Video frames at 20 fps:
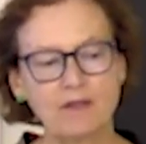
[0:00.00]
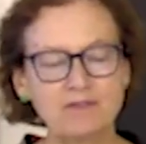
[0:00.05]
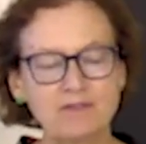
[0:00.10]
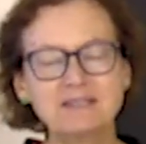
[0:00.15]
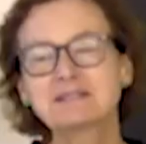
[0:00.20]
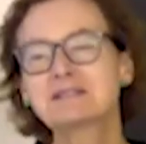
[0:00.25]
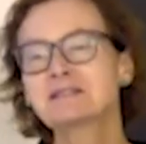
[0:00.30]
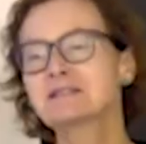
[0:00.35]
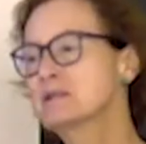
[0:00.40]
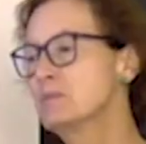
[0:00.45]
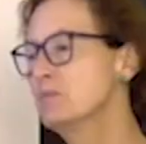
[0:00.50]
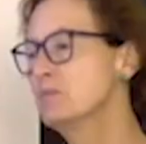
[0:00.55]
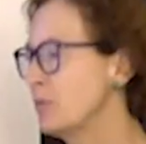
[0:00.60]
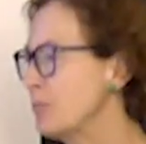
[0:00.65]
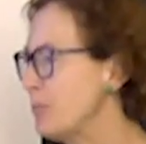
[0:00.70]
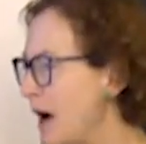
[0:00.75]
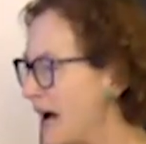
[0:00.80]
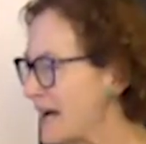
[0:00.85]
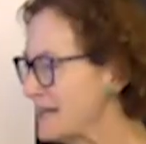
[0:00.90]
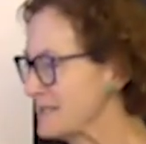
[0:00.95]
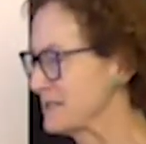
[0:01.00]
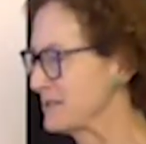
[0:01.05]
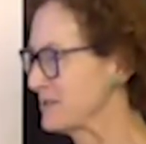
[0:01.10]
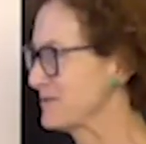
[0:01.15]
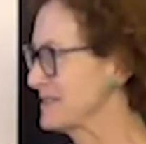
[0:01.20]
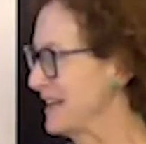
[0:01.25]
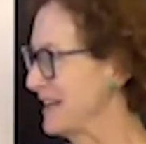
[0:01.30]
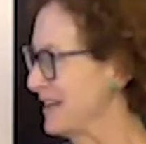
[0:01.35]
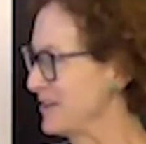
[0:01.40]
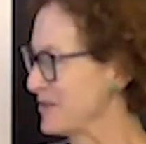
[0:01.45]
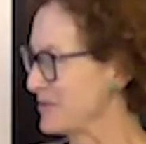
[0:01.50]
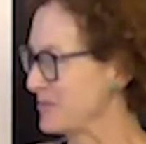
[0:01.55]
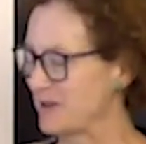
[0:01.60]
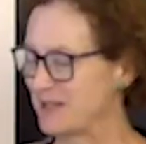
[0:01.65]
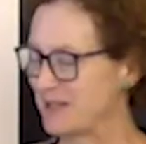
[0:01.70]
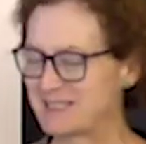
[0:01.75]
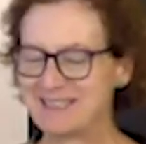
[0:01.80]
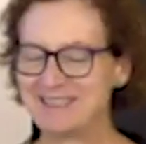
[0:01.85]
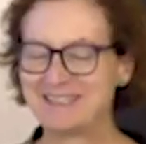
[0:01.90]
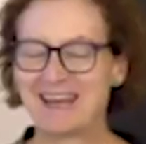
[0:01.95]
this is the more positive side of the
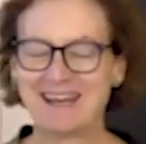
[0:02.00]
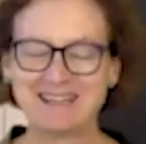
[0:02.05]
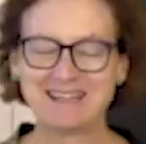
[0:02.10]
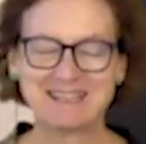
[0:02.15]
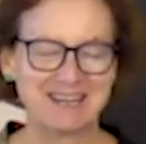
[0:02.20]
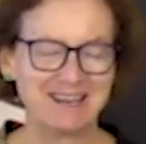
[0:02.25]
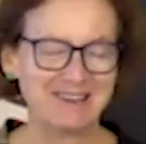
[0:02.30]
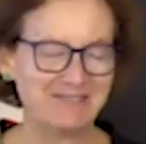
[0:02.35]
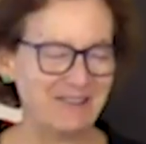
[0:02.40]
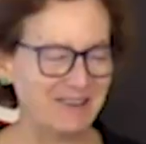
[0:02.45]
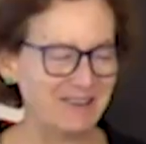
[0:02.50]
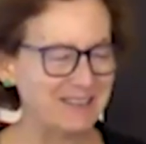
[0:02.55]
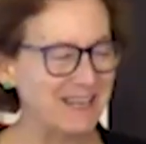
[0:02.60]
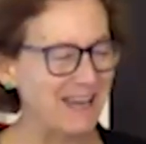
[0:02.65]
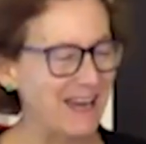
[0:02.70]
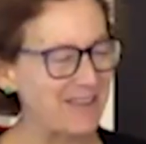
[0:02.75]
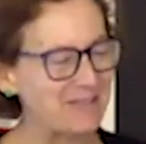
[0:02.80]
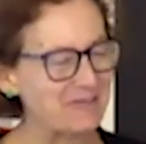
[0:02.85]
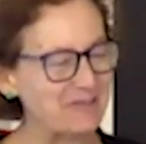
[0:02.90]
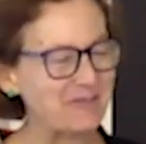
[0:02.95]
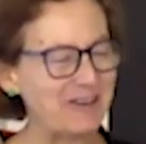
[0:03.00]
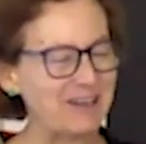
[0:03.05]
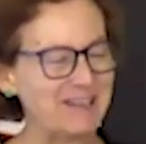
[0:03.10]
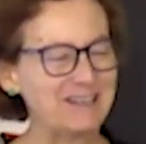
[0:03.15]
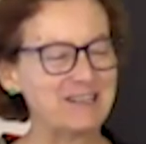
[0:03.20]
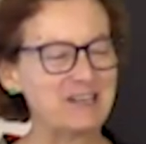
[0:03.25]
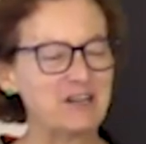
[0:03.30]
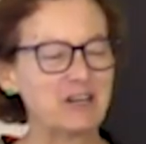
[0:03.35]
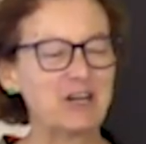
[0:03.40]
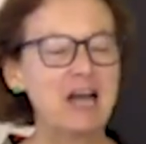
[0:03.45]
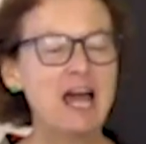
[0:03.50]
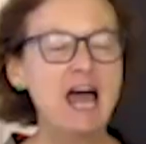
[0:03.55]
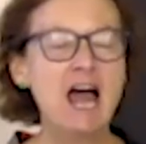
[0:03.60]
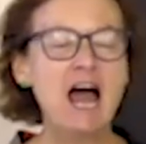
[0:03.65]
presentation, what Catherine wanted to hear.